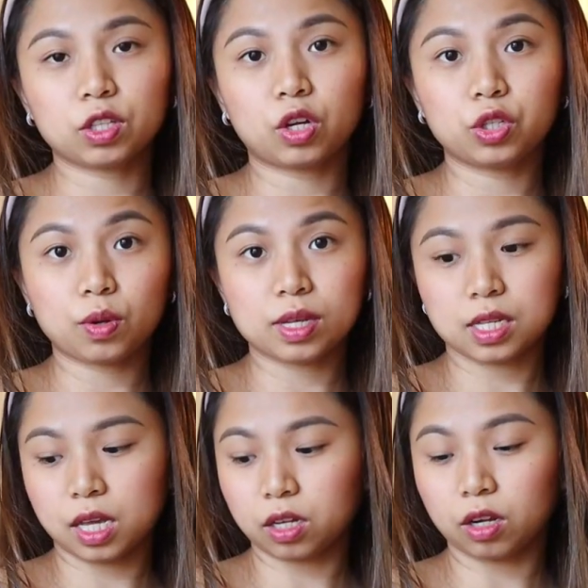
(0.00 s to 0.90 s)
Vuitton
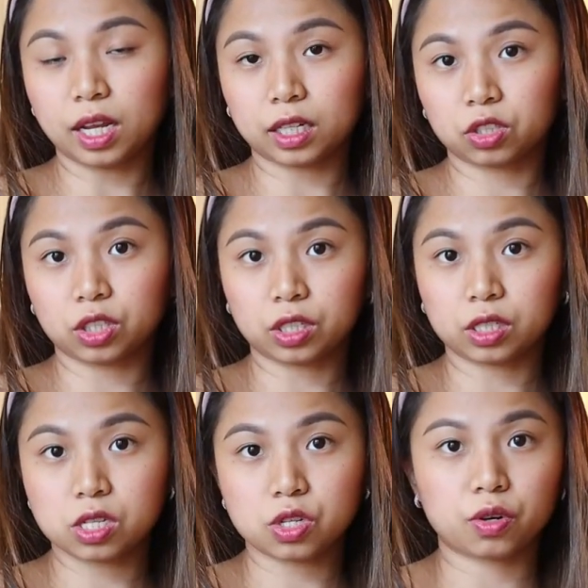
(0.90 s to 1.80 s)
USA
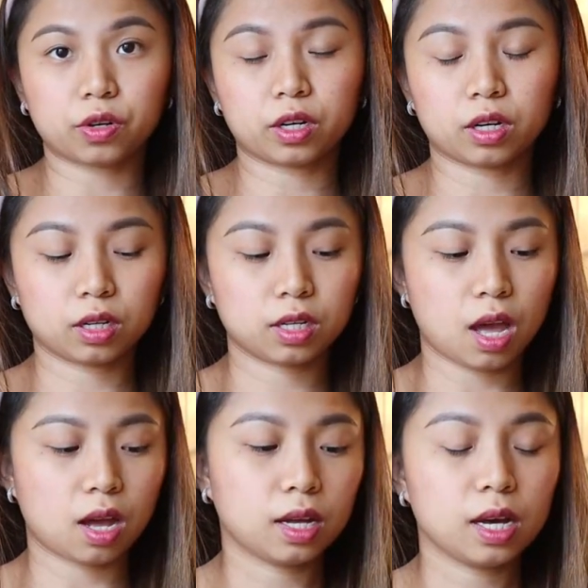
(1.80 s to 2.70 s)
collectors, or
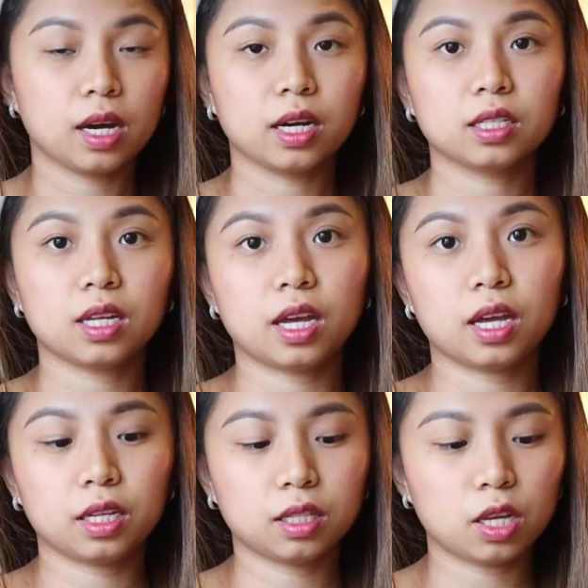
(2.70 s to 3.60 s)
yeah,
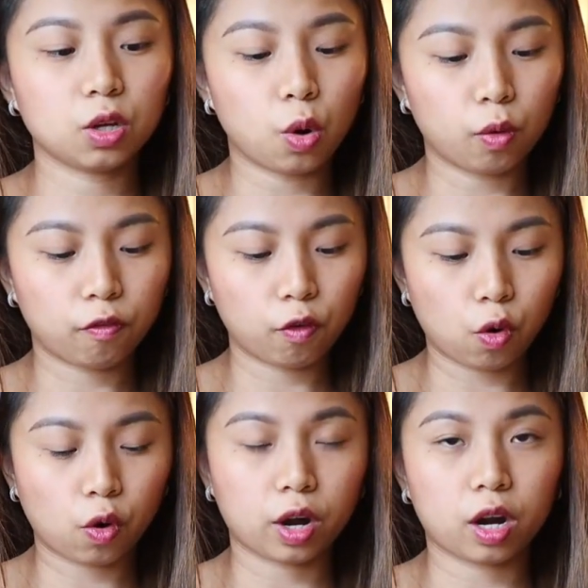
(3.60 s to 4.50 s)
they go
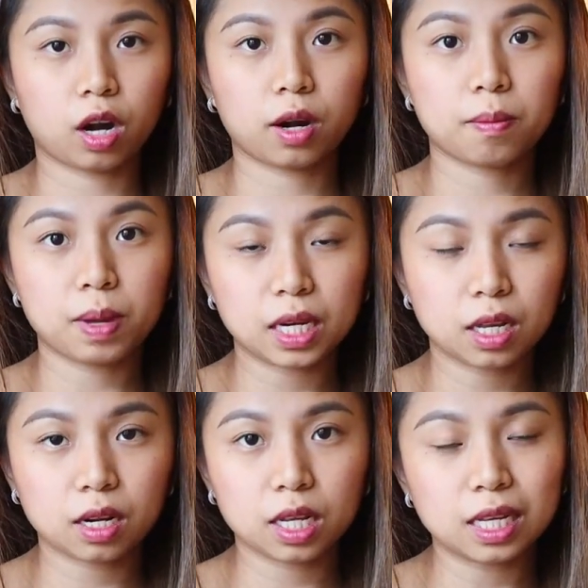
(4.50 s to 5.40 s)
for made
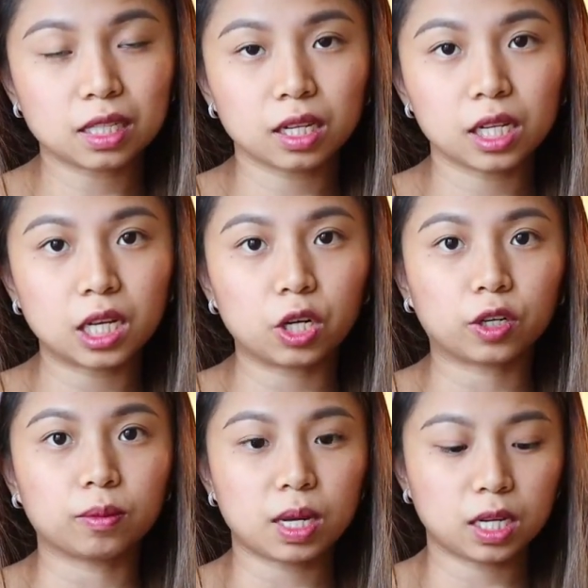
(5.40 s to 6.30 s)
in Italy
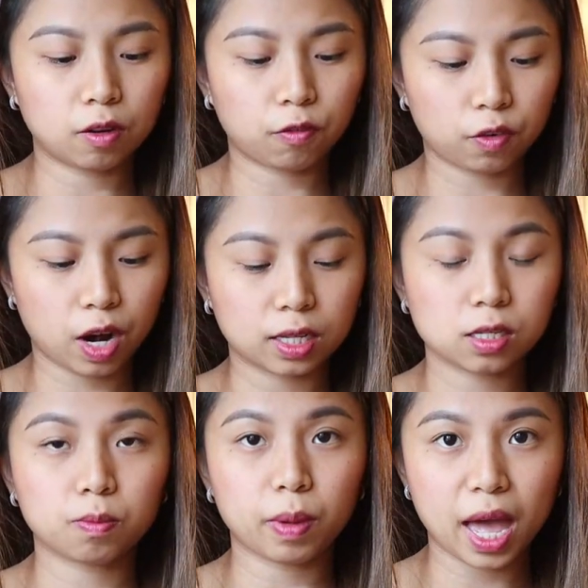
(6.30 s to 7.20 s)
or made in
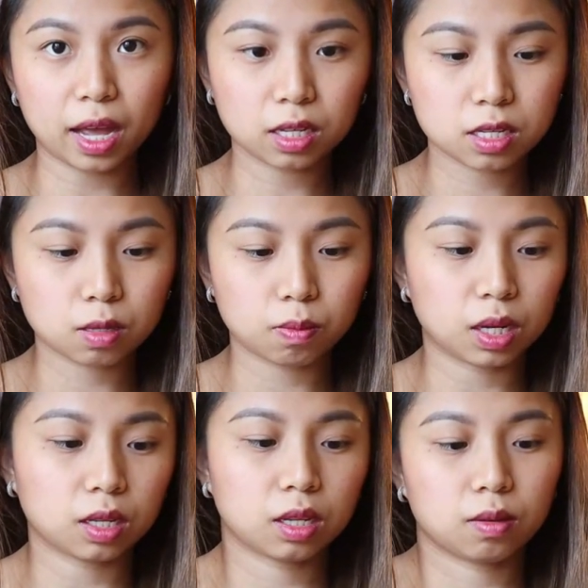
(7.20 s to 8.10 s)
France bags,
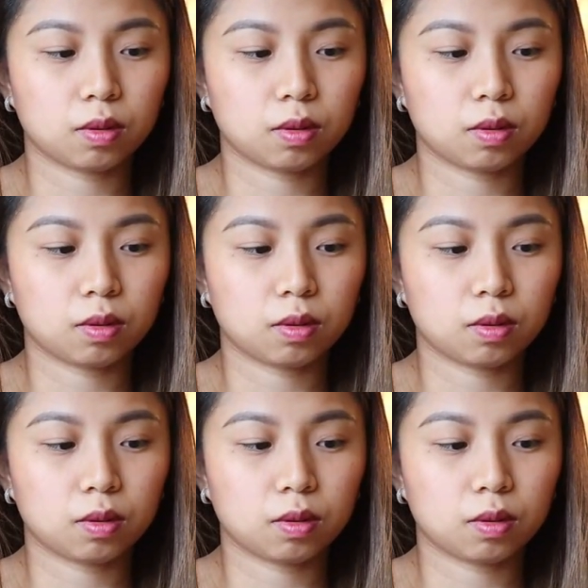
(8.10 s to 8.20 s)
but